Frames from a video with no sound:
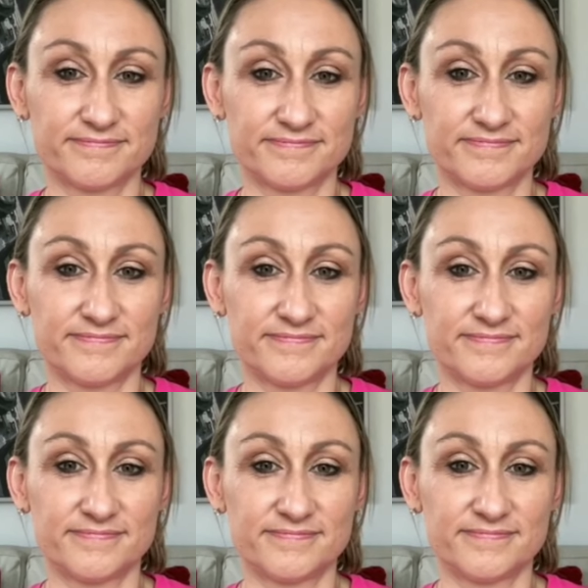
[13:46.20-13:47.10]

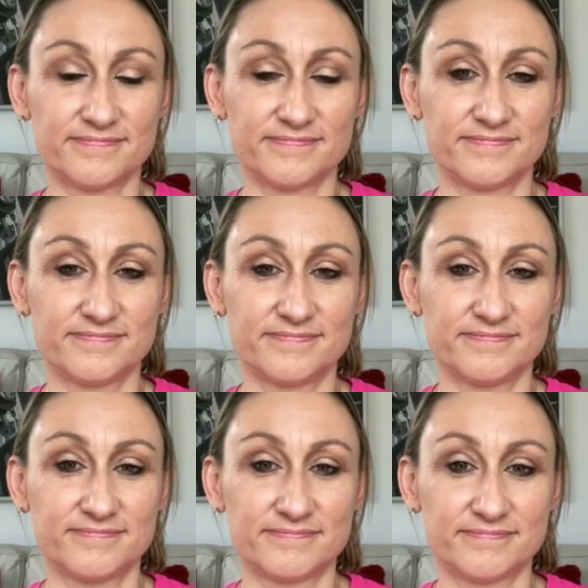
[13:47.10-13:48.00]

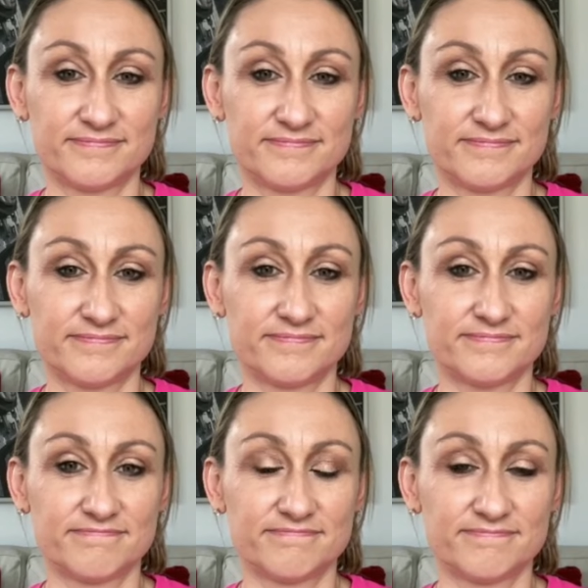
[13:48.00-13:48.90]

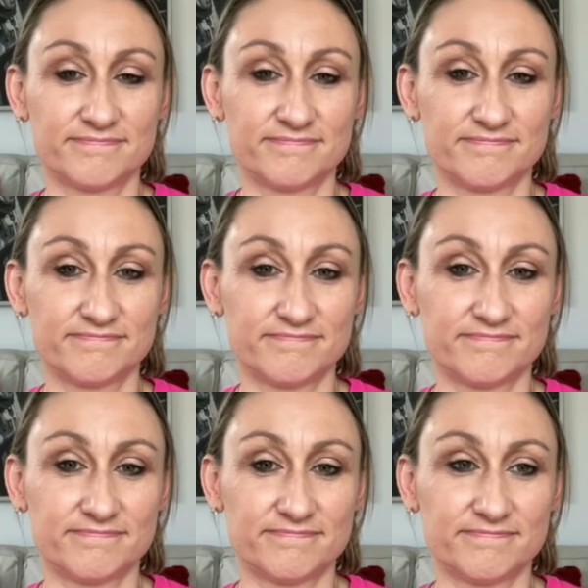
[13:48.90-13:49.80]

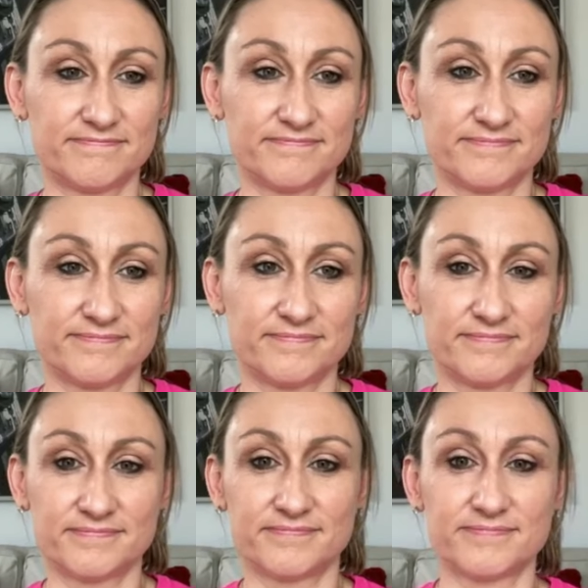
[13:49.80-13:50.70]

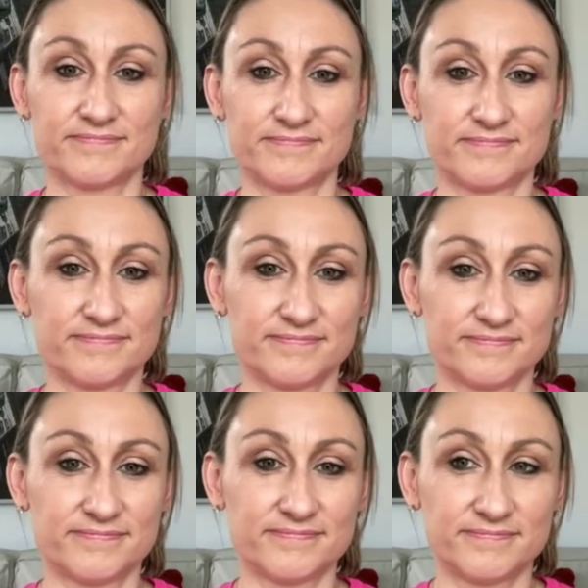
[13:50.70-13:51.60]

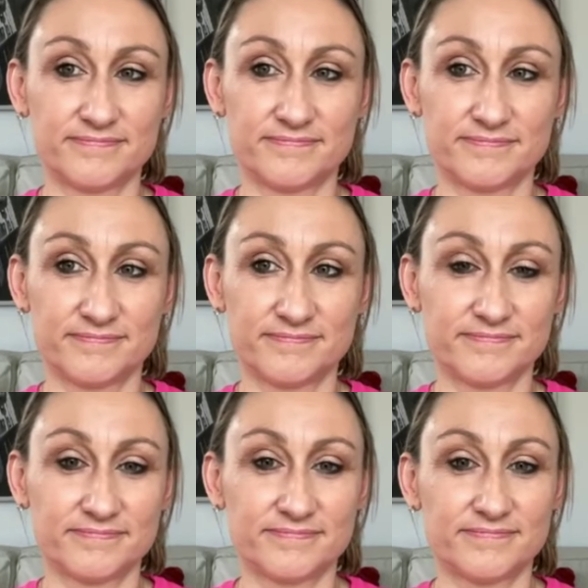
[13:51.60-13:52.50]

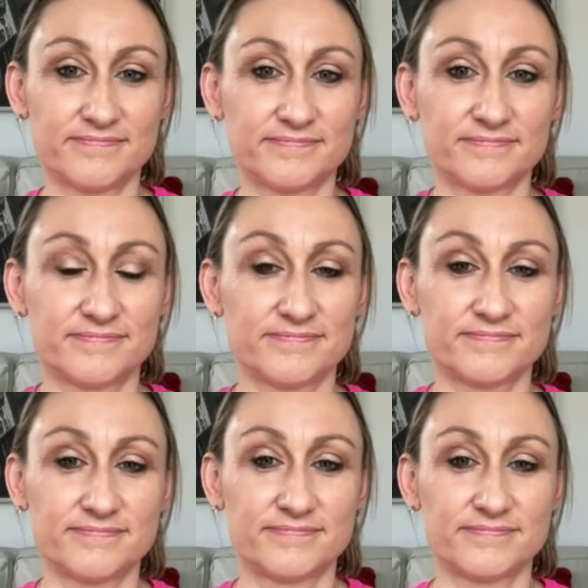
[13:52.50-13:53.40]

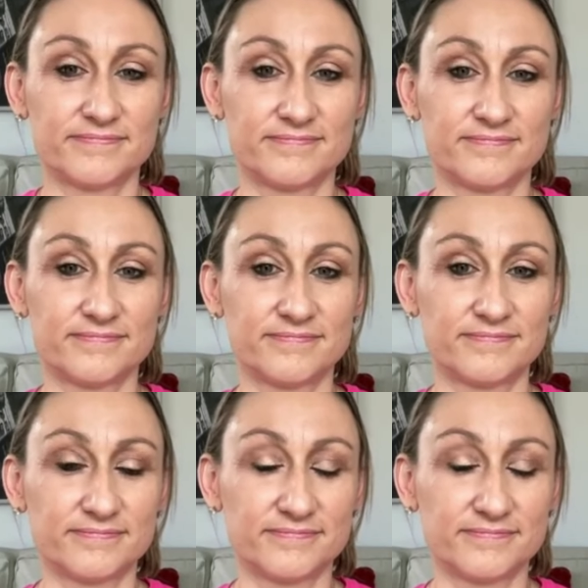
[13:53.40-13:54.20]
(not speaking)